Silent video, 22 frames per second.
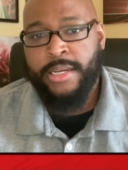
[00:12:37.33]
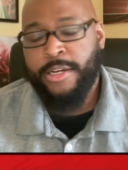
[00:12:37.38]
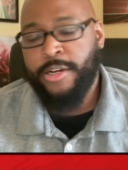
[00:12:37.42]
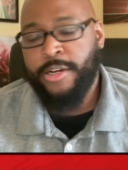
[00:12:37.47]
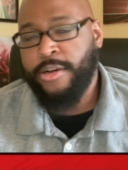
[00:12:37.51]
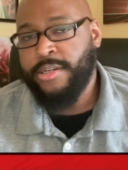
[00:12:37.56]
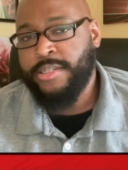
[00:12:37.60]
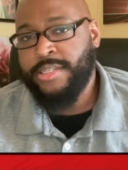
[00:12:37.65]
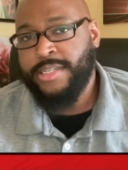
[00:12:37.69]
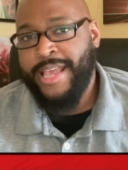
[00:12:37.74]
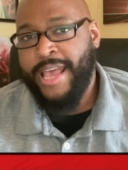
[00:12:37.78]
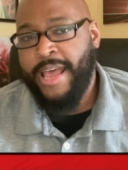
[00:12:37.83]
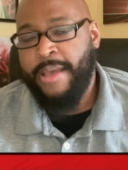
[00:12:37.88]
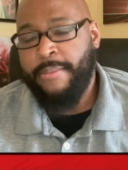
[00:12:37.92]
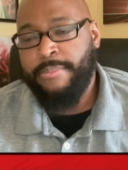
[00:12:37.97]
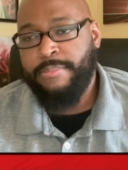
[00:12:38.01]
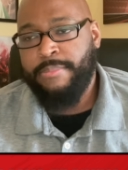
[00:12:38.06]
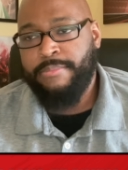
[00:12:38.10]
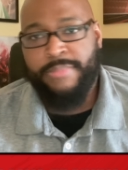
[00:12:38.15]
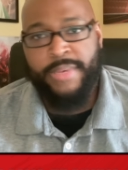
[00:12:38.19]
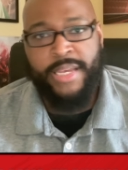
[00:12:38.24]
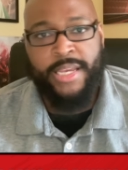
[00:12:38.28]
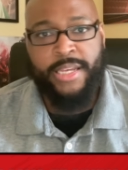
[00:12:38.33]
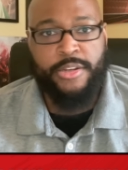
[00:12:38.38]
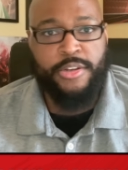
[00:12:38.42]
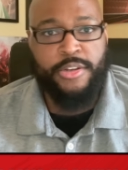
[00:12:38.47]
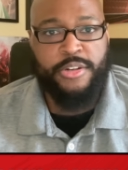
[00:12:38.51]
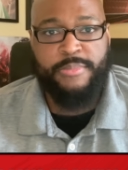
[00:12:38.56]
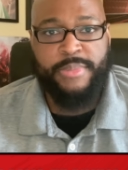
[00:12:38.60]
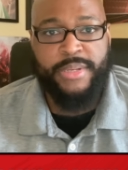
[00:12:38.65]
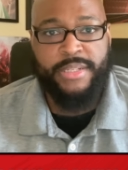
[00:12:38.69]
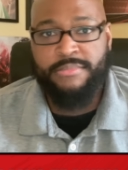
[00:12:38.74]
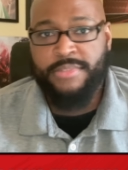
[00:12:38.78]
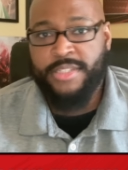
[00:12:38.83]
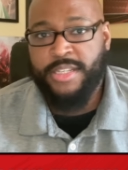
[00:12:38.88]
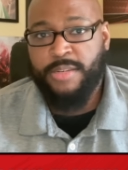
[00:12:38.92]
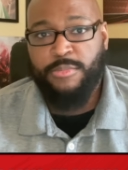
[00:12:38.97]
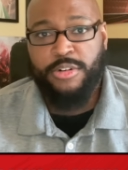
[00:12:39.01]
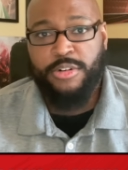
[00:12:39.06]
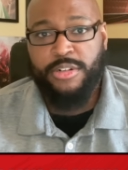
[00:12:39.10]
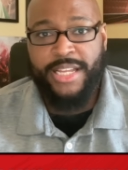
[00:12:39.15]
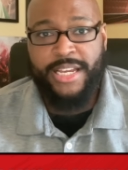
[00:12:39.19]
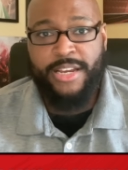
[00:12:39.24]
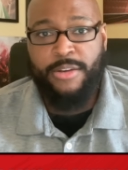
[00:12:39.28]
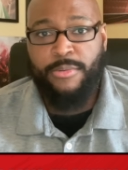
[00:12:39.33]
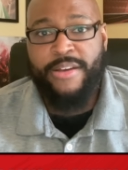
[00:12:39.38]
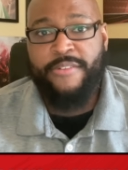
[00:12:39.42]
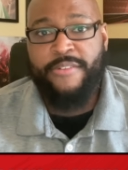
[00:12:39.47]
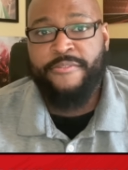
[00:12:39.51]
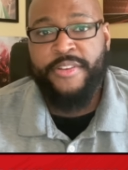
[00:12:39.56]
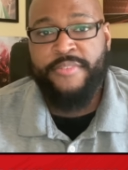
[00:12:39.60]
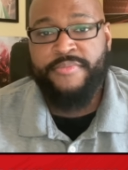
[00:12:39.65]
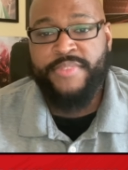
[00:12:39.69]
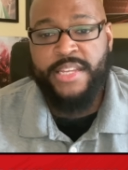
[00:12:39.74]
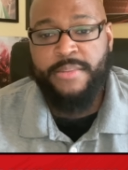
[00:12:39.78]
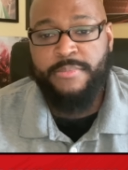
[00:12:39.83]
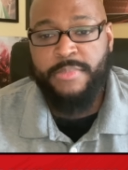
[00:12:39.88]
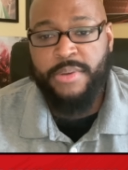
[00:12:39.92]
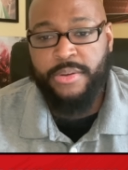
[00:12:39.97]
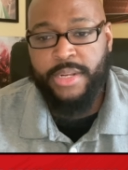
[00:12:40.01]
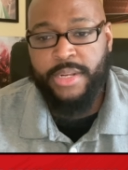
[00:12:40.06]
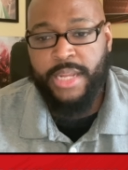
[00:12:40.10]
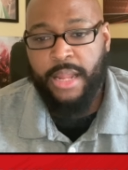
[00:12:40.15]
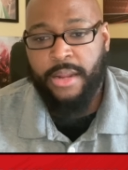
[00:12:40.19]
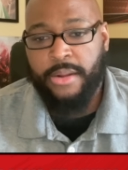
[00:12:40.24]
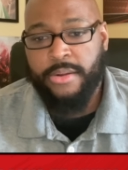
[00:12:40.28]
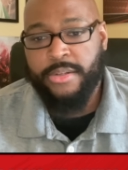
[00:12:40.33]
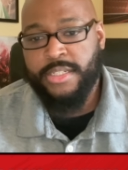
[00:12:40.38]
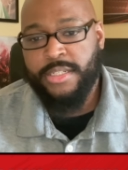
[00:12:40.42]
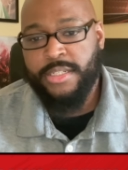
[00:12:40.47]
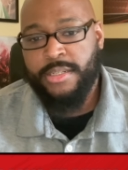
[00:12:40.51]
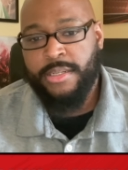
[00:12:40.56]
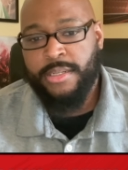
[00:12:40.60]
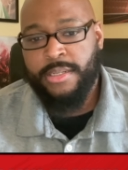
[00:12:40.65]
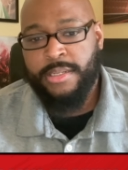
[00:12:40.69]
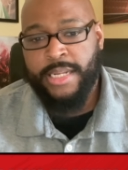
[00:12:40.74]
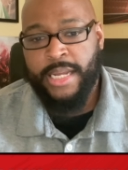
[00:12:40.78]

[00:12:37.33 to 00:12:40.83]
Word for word: Kirk's cap hit could have been somewhere like around fifteen million dollars.